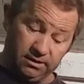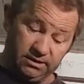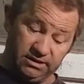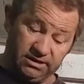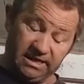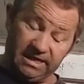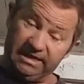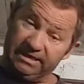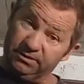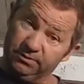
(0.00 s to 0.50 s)
to
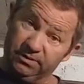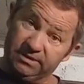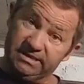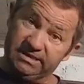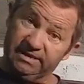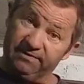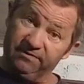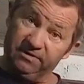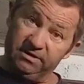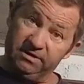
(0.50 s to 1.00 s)
get it to a
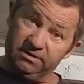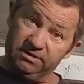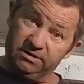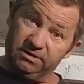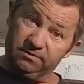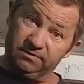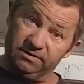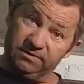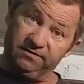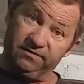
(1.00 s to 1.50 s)
7
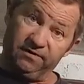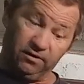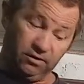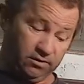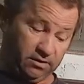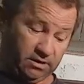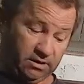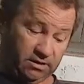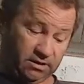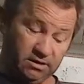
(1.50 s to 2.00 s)
to follow
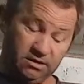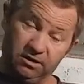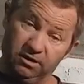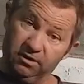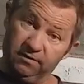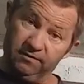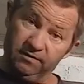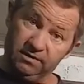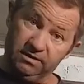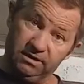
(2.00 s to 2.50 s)
the
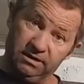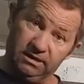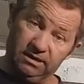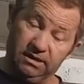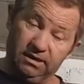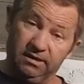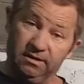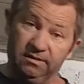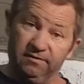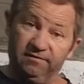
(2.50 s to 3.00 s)
curve of the
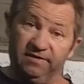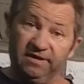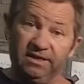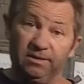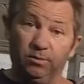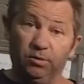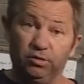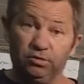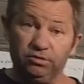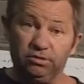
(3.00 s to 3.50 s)

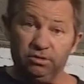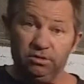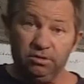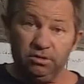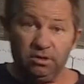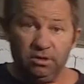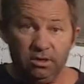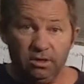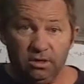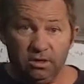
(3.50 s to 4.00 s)
fingerboard.
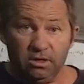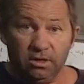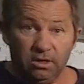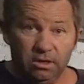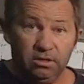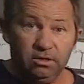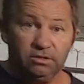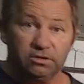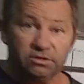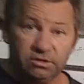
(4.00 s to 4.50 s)

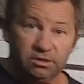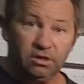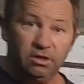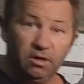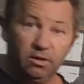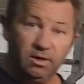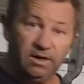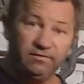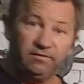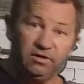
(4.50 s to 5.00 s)

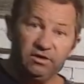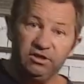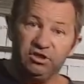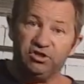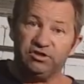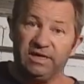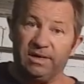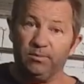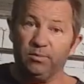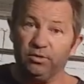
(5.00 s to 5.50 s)
So I haven't got any
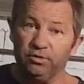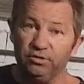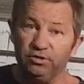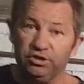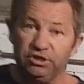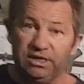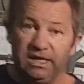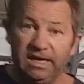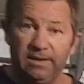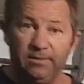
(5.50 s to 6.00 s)
strap
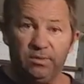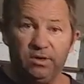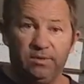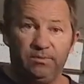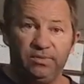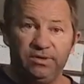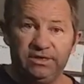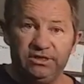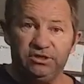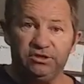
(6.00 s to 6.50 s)
buttons yet, but I'm
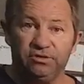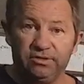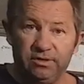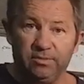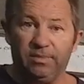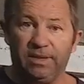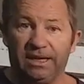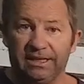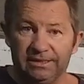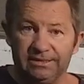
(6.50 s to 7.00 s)
pretty sure it'll
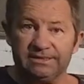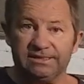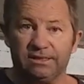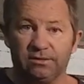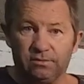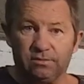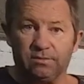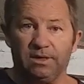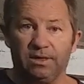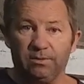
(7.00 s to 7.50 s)
balance
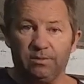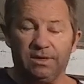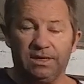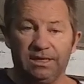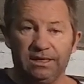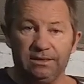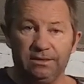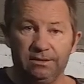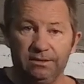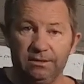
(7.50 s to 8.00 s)
out quite
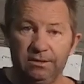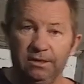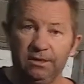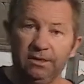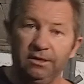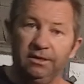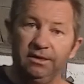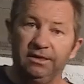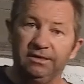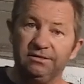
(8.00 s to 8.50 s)
well.
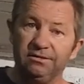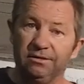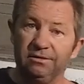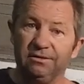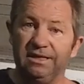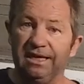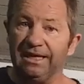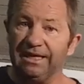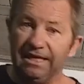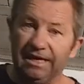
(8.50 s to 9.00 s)
It's not
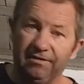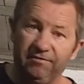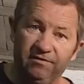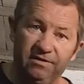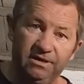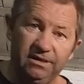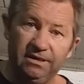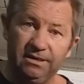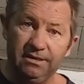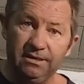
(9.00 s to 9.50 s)
neck
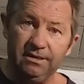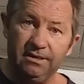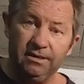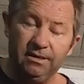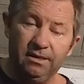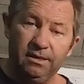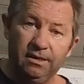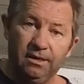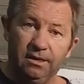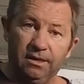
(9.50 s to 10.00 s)
heavy.
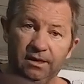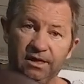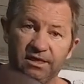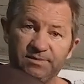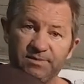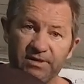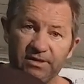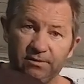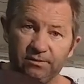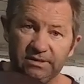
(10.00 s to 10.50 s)

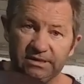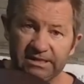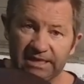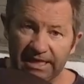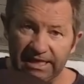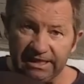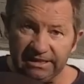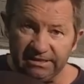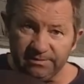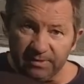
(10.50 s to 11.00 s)
That's my own
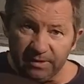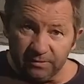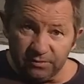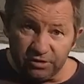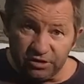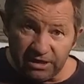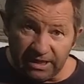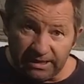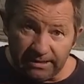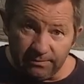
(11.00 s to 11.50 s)
design, it's my own
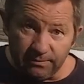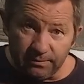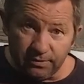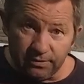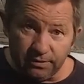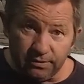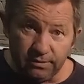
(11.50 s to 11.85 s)
shape.